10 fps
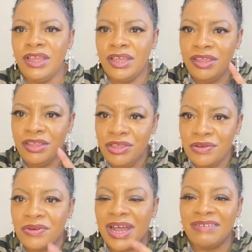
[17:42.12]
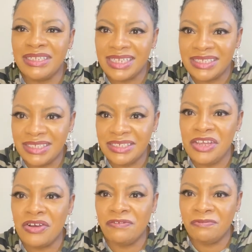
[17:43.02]
You have a
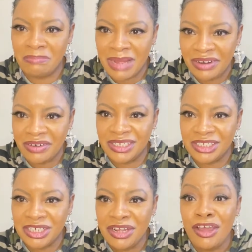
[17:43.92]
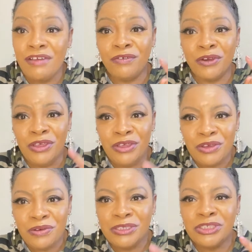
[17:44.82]
destiny of marriage. For
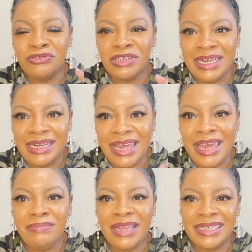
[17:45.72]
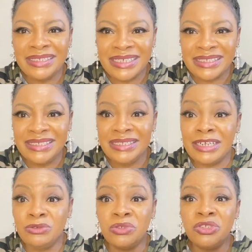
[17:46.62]
you to reclaim that destiny
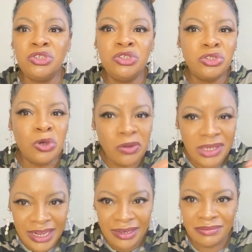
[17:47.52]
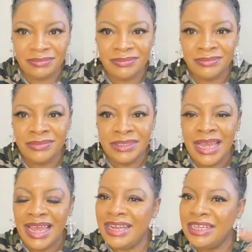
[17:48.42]
that was stolen
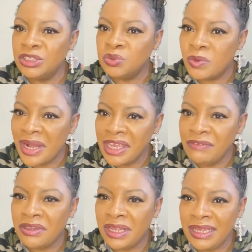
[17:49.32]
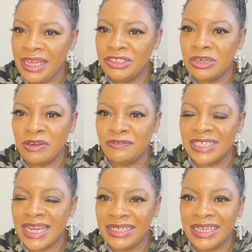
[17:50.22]
and is working for the kingdom of
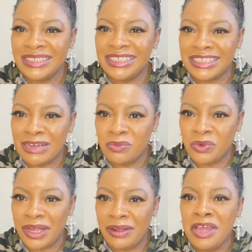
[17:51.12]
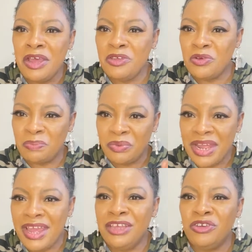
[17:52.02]
darkness somewhere, you're
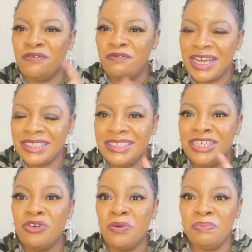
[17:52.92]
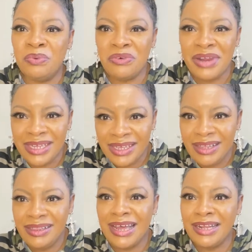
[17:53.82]
praying, you're fasting, you're
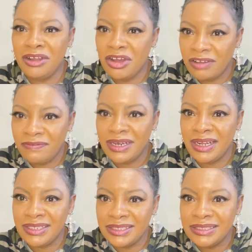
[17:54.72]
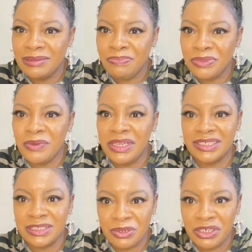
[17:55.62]
breaking that covenant with the
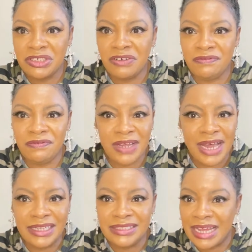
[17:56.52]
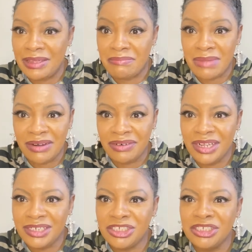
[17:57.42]
spirit of
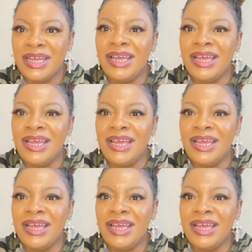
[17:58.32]
anti-marriage.